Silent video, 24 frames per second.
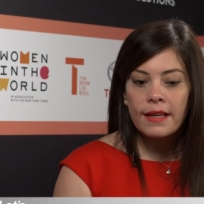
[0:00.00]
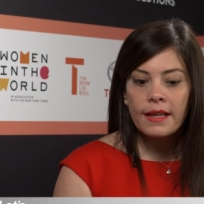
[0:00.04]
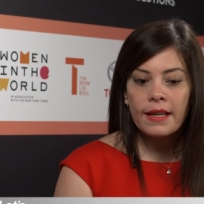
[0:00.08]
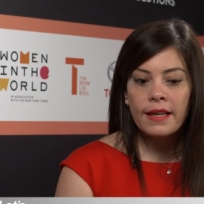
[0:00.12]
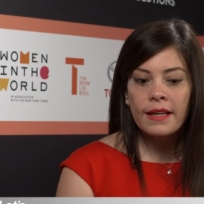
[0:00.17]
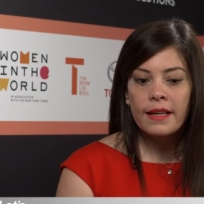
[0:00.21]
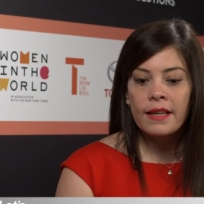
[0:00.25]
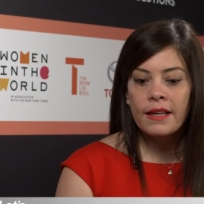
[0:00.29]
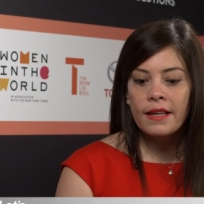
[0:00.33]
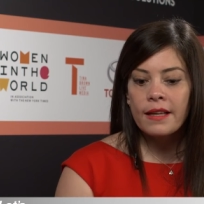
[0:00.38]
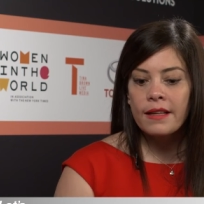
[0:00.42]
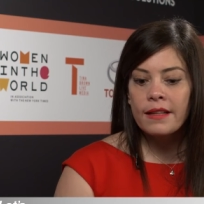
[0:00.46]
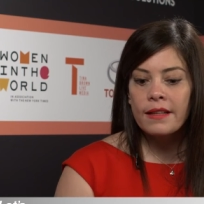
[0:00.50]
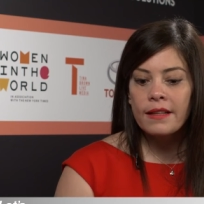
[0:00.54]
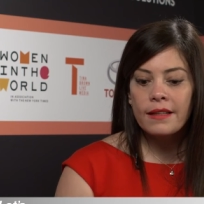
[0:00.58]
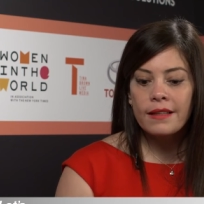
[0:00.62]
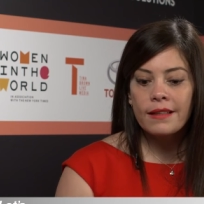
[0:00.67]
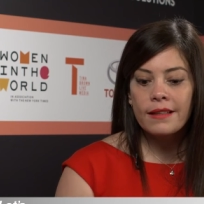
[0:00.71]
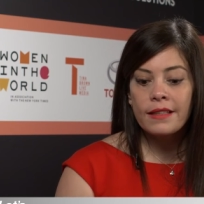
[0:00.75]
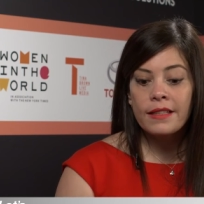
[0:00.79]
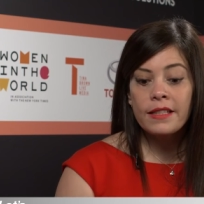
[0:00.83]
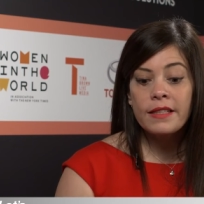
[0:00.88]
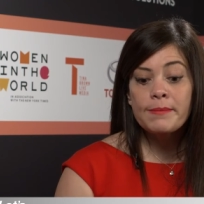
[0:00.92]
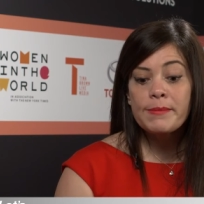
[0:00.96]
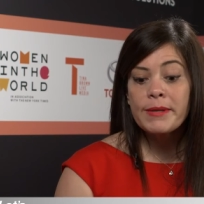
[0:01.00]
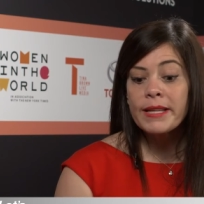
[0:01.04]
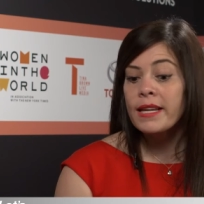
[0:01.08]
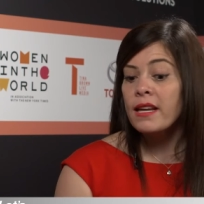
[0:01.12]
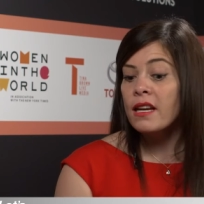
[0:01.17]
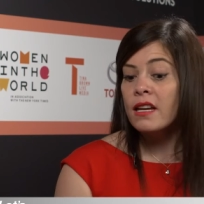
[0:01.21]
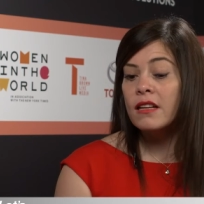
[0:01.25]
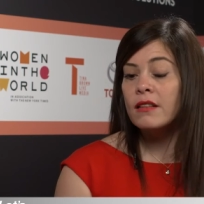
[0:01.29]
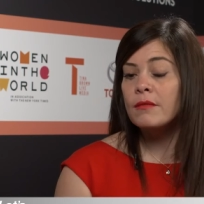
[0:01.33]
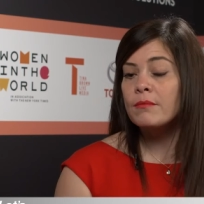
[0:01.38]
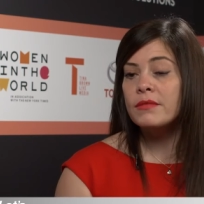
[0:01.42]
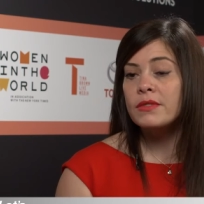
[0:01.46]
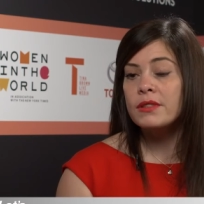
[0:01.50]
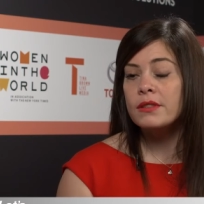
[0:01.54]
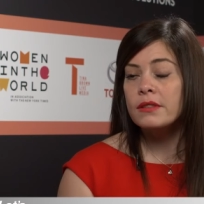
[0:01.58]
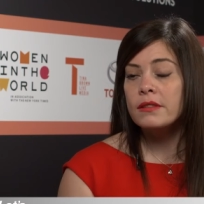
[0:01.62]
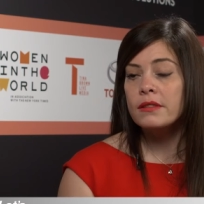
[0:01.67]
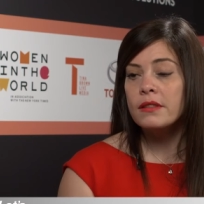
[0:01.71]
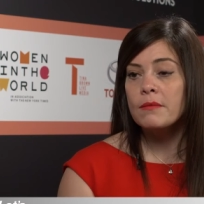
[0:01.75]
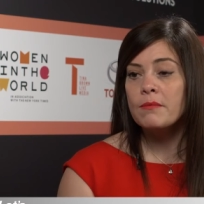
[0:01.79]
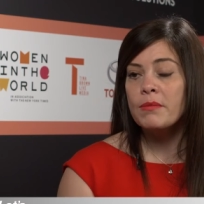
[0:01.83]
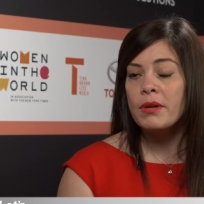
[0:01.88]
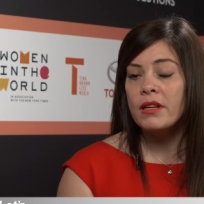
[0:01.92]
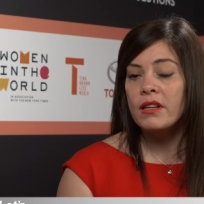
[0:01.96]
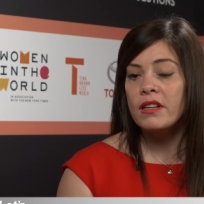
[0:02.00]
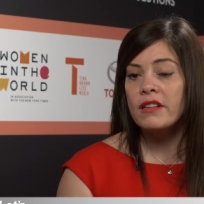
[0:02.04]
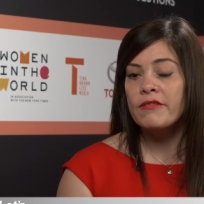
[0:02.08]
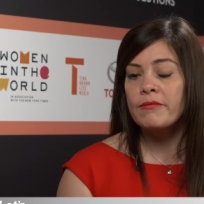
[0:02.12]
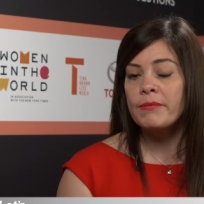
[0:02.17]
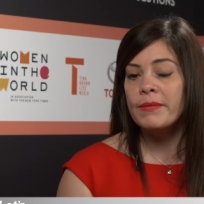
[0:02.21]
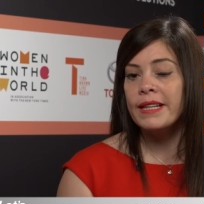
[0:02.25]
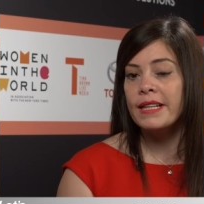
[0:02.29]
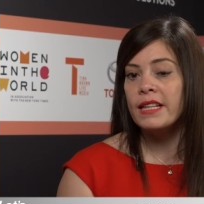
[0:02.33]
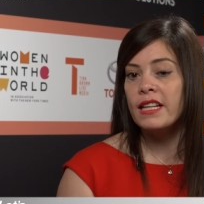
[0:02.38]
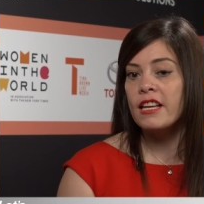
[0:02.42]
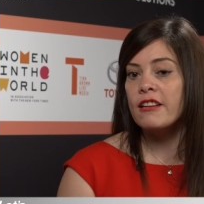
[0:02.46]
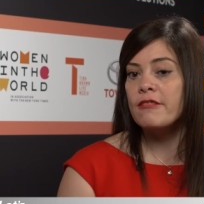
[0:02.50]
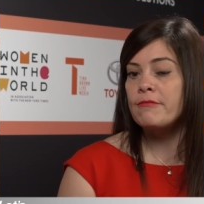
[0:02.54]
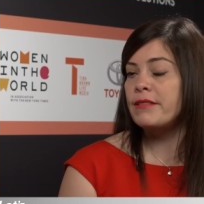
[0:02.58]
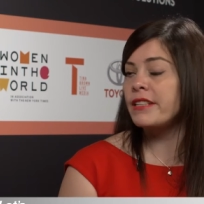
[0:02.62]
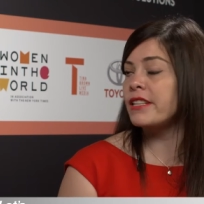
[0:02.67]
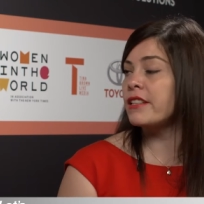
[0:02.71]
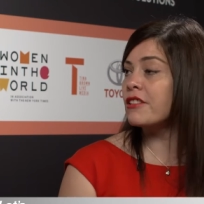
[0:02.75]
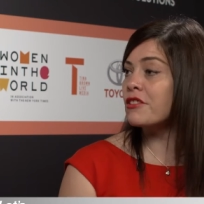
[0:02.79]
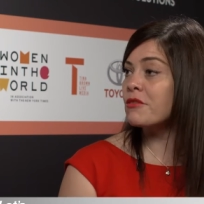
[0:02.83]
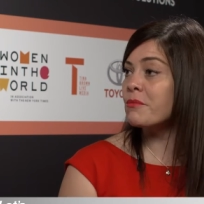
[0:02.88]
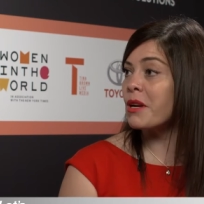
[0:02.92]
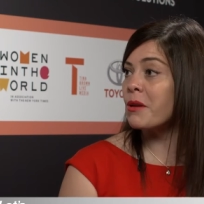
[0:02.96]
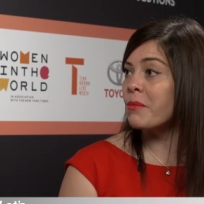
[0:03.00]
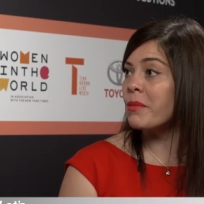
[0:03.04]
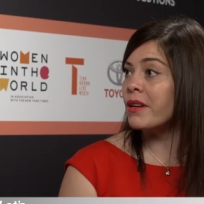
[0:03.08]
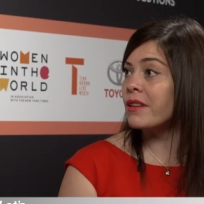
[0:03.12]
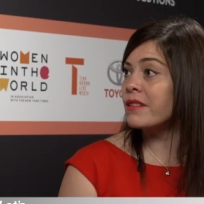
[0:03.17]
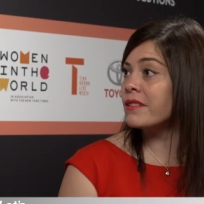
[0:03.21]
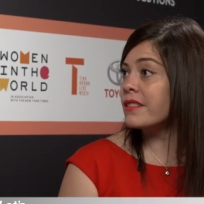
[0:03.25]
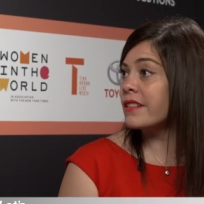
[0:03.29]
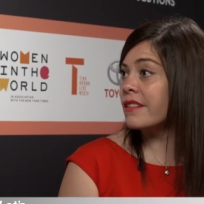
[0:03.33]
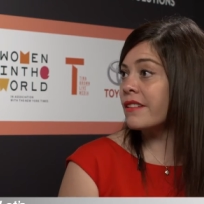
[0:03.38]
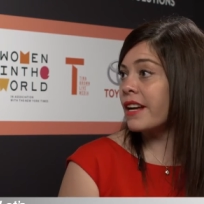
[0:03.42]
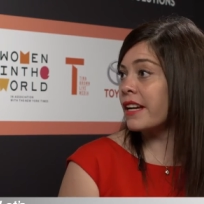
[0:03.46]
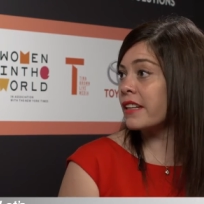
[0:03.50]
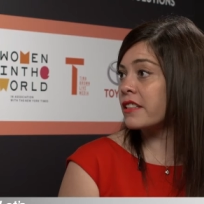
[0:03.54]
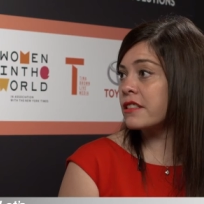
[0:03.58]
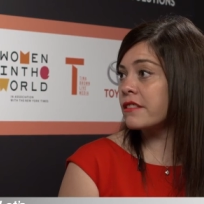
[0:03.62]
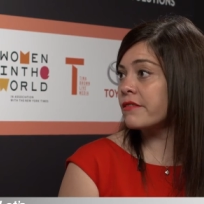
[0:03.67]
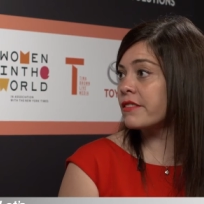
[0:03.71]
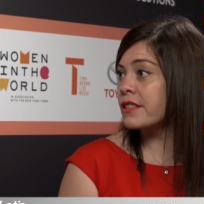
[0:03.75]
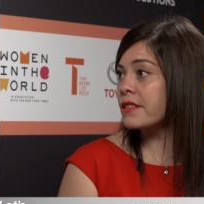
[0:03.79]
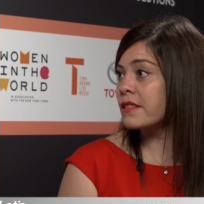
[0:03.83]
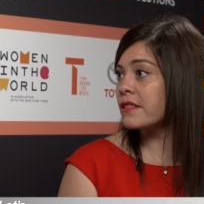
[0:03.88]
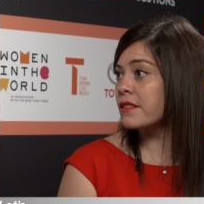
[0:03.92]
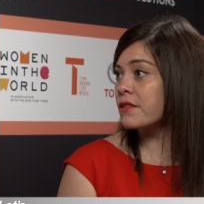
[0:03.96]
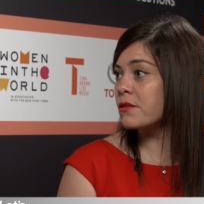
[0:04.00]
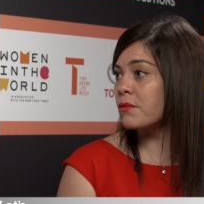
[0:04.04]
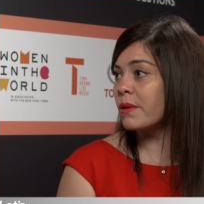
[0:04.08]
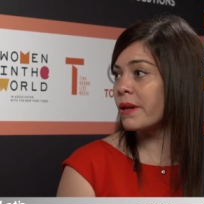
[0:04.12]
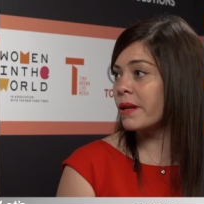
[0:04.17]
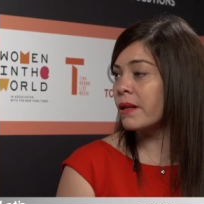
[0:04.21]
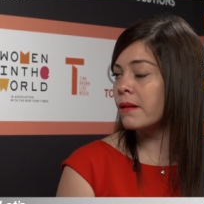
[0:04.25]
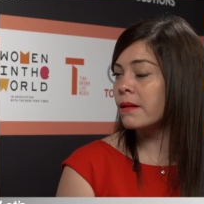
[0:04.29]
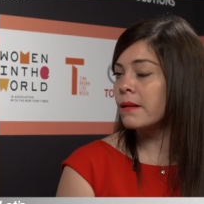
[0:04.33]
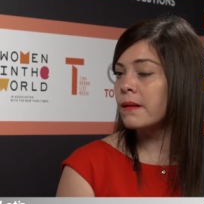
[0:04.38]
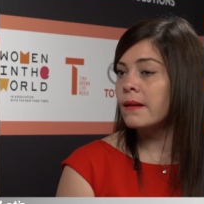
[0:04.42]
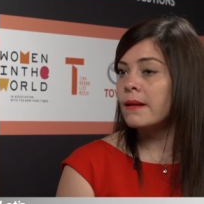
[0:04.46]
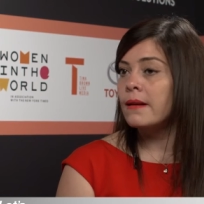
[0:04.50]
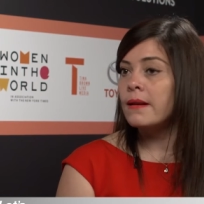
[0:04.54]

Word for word: And it becomes part of my life because my parents are activists as well.